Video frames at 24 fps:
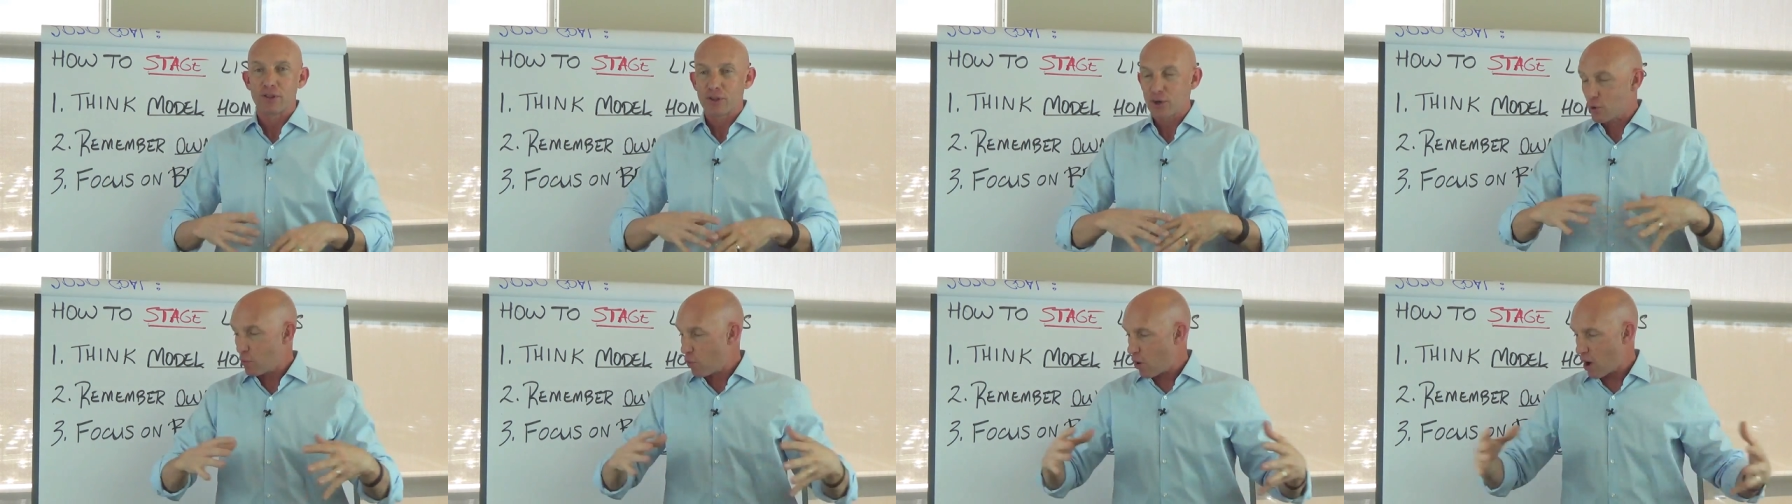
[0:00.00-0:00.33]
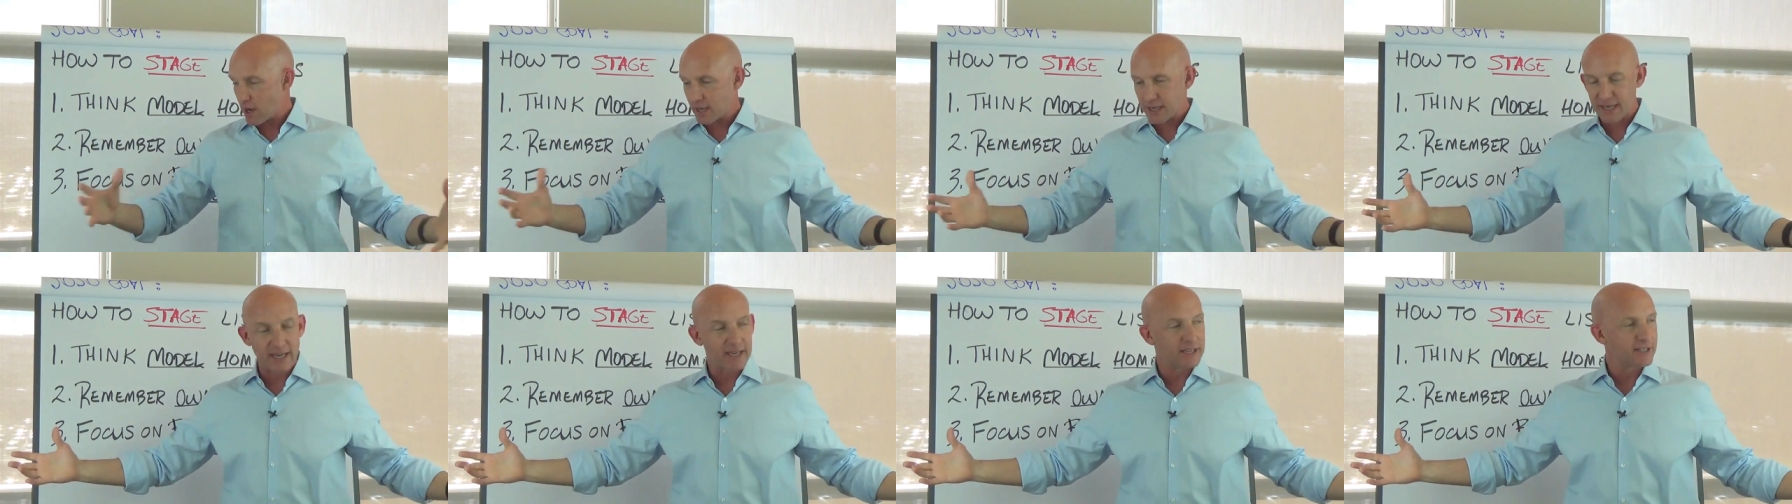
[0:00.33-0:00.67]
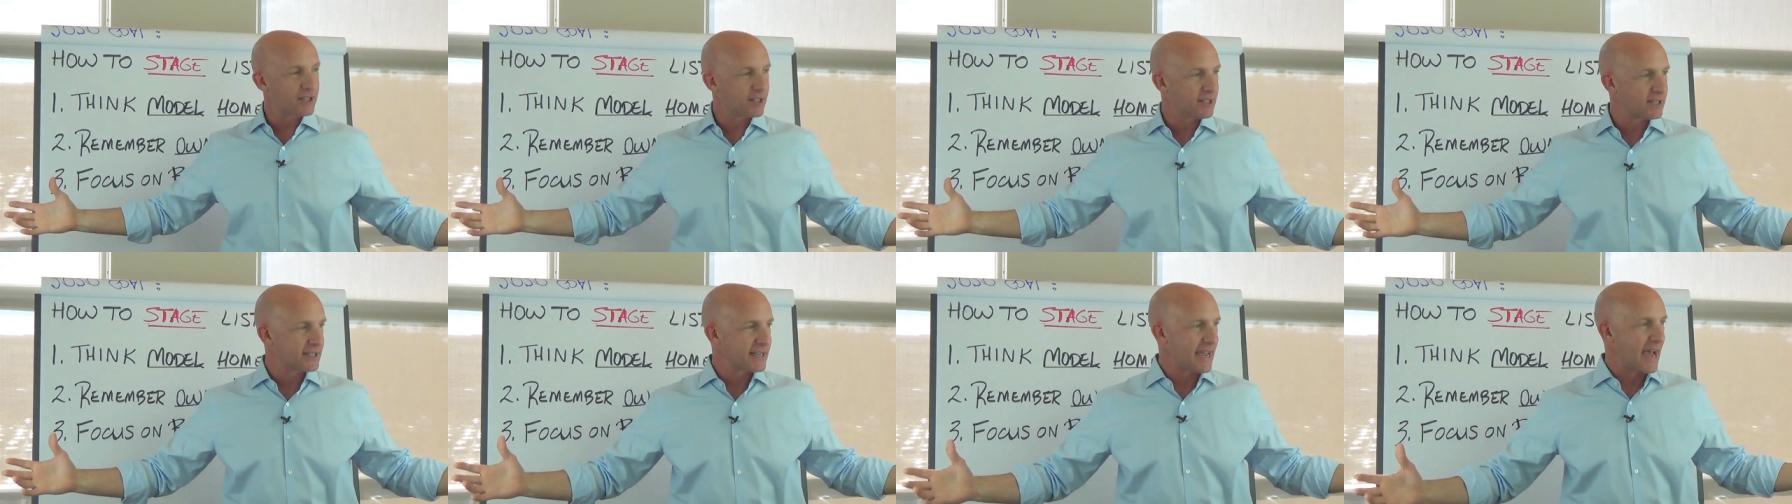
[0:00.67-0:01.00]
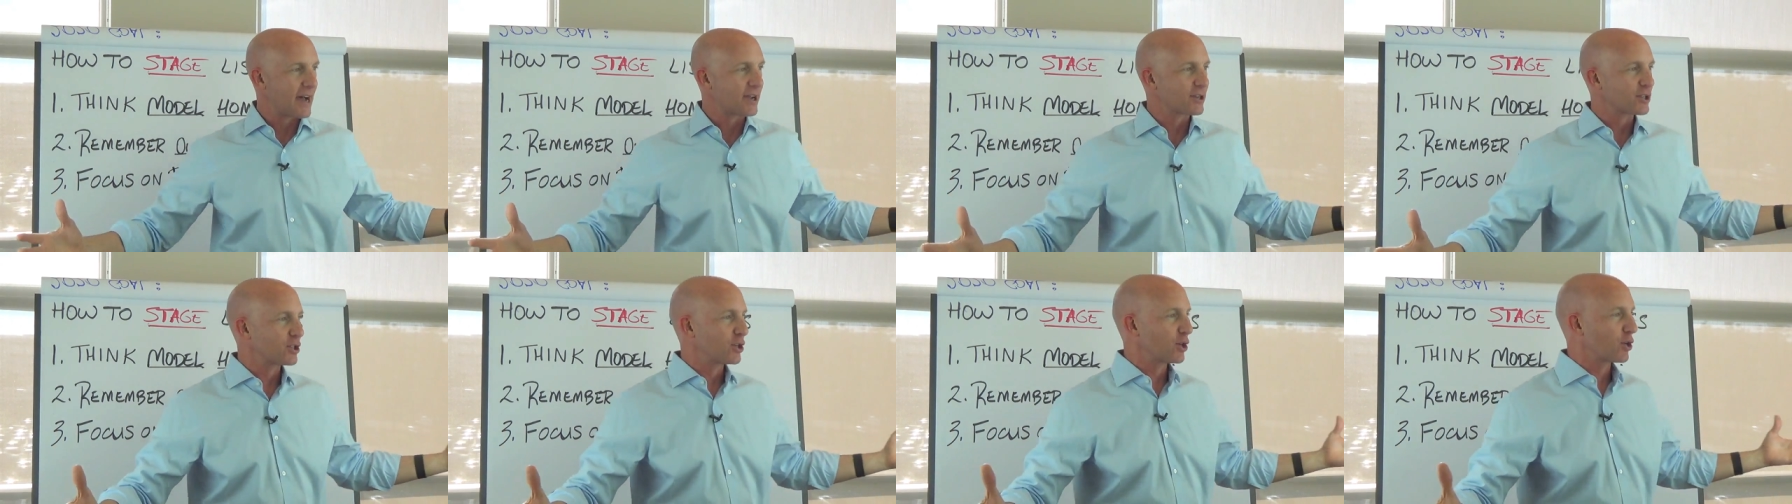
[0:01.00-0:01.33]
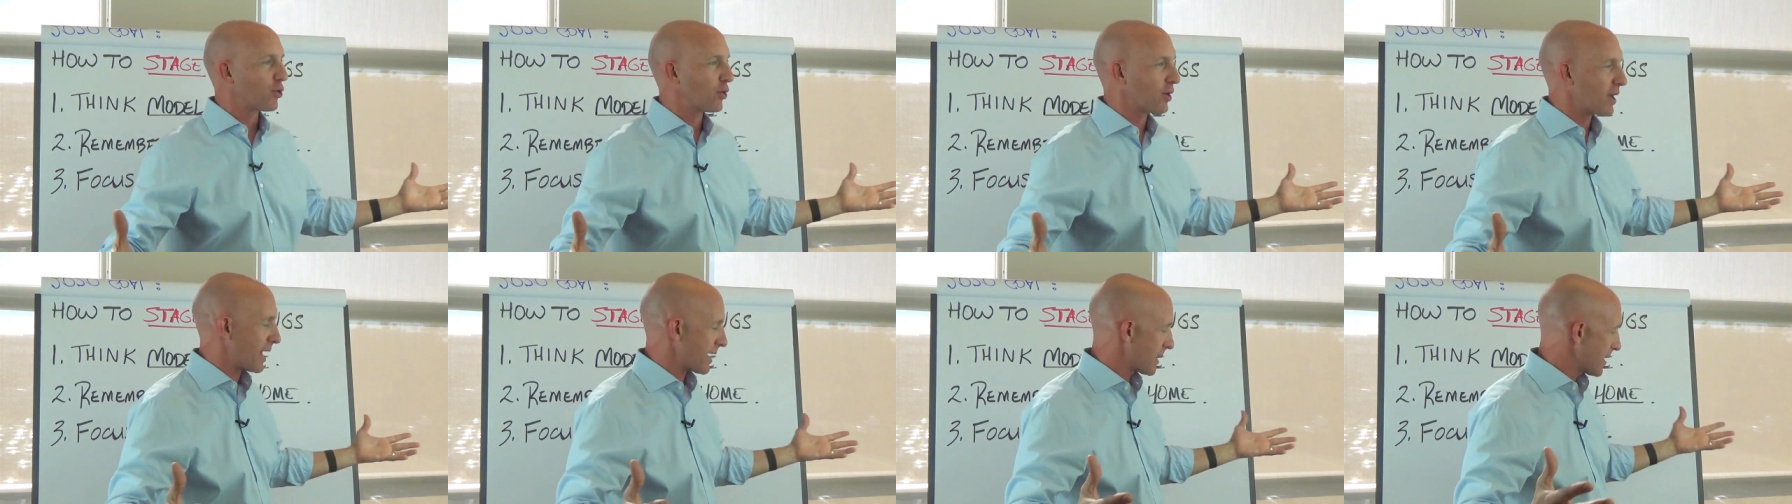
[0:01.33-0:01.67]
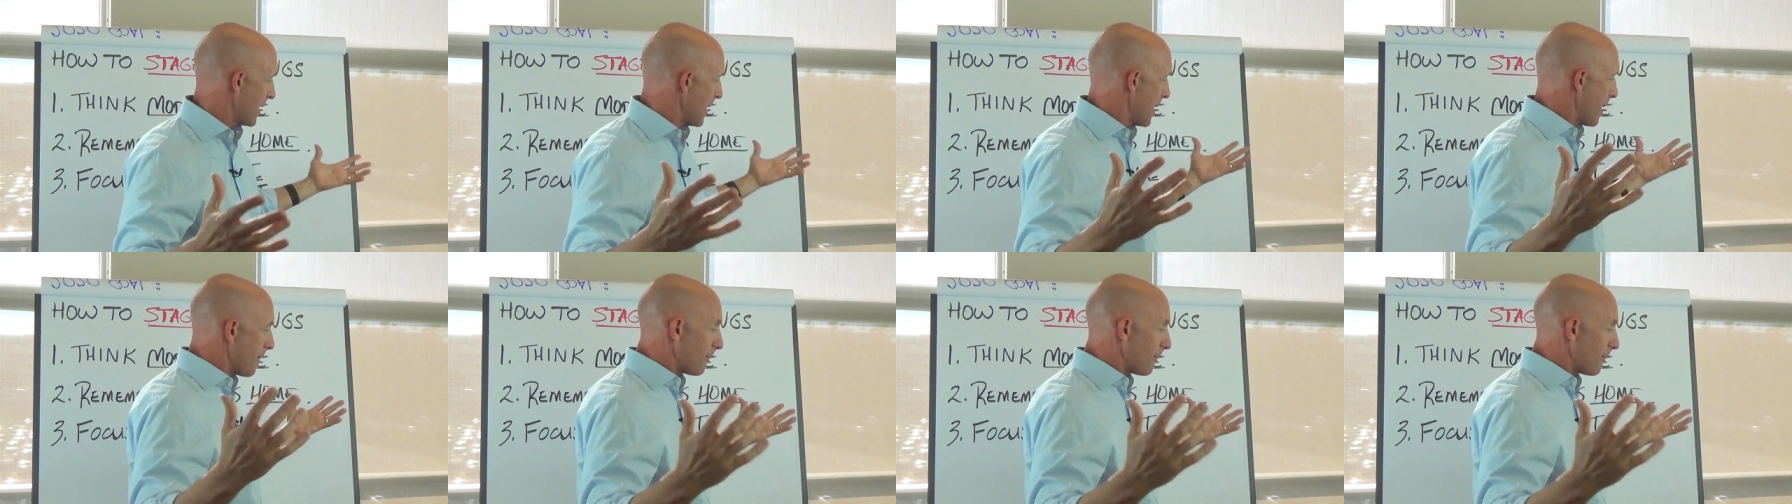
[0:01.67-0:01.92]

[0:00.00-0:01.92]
They're walking into this house and they're going like,